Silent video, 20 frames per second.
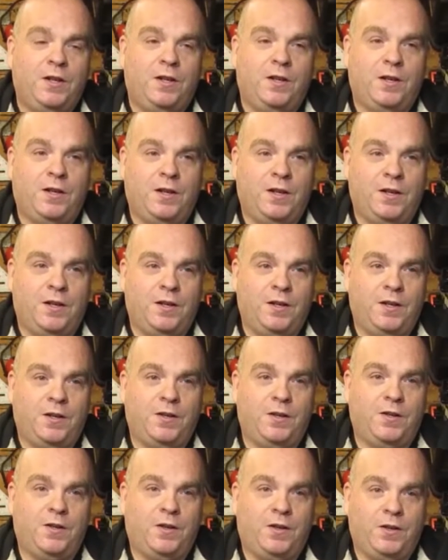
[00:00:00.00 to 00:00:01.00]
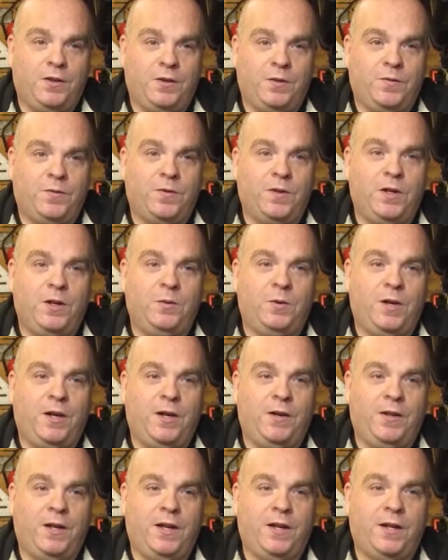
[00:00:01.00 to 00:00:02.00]
on the
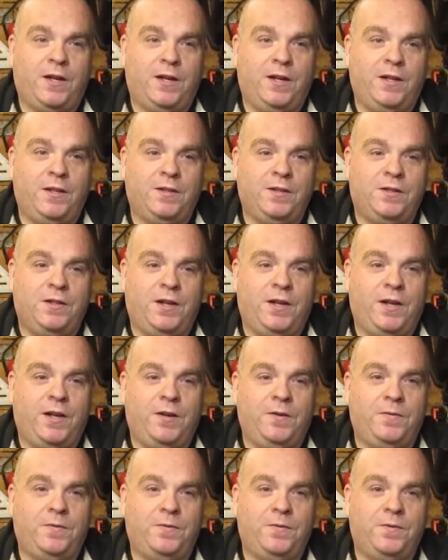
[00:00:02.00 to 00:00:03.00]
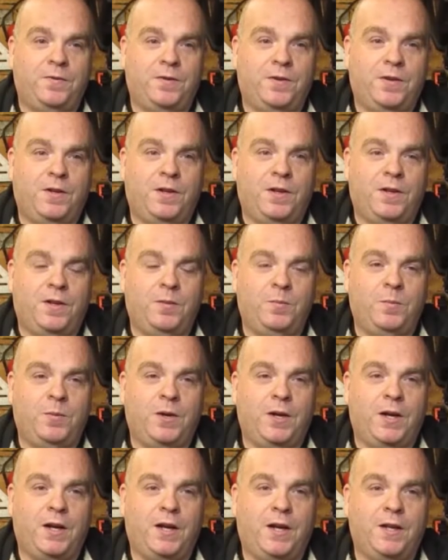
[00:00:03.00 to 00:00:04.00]
freeway and that kind of stuff.
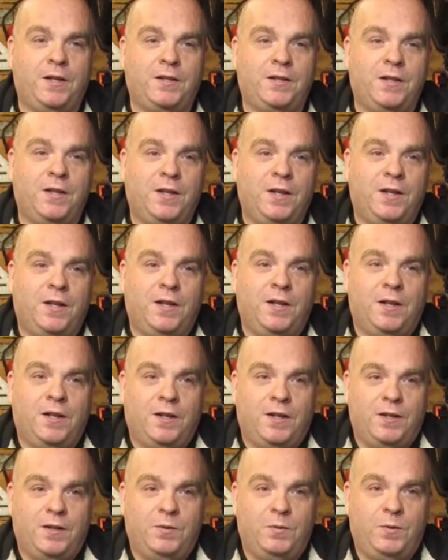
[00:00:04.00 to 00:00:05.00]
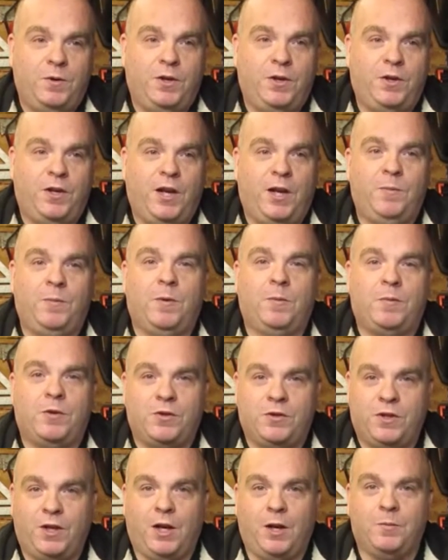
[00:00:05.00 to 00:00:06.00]
But when you came up to
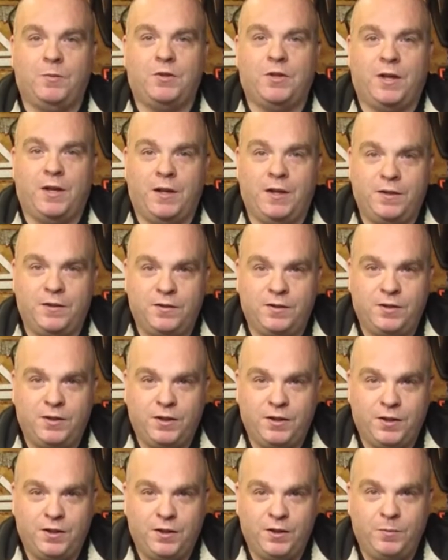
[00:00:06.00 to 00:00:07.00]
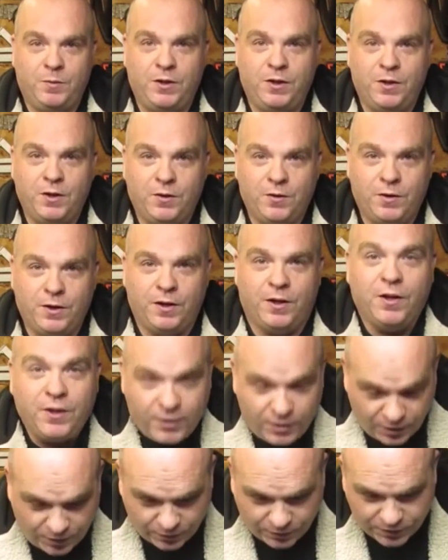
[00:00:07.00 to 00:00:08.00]
stop signs, you know, you'd be going in,
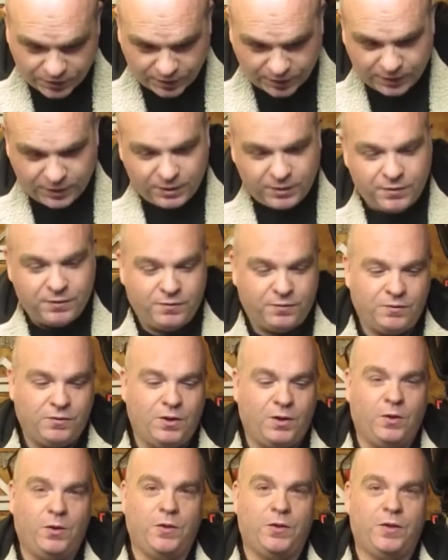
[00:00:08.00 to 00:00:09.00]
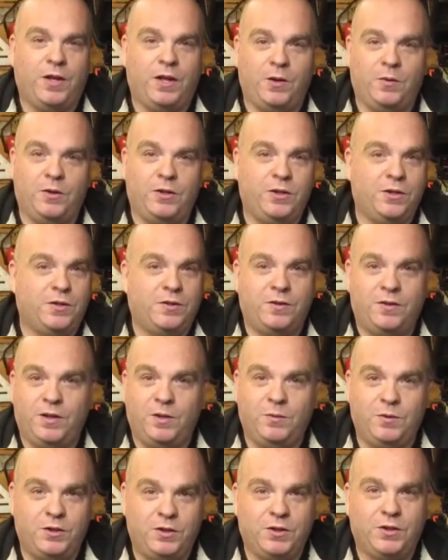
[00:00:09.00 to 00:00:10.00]
and all of a sudden the whole thing would
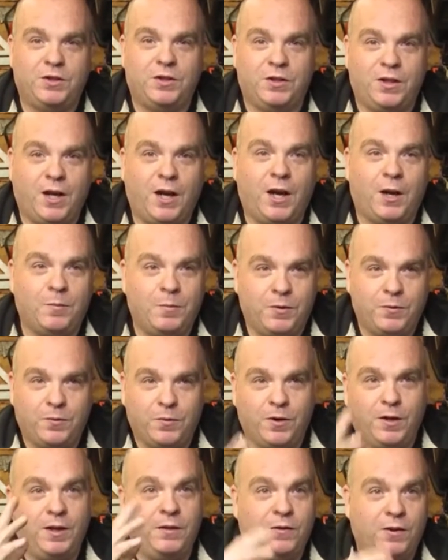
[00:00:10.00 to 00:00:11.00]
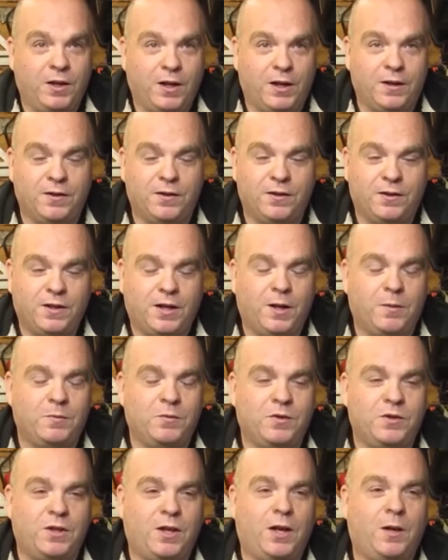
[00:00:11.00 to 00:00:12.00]
just stop before you even got to the
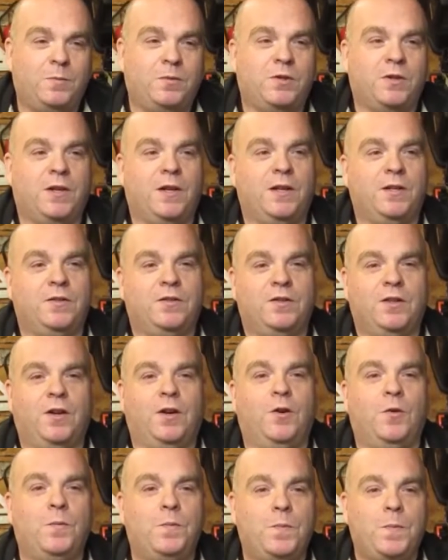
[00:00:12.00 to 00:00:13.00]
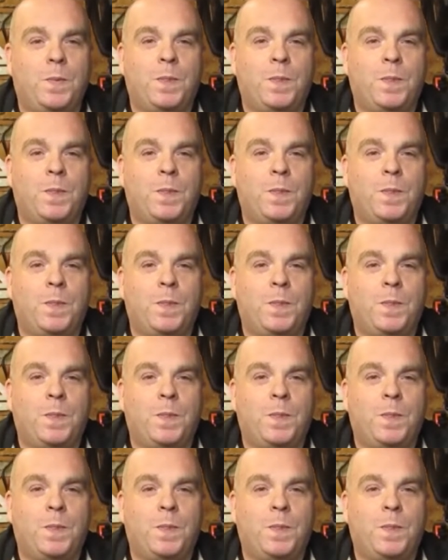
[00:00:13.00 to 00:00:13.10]
top stop sign. So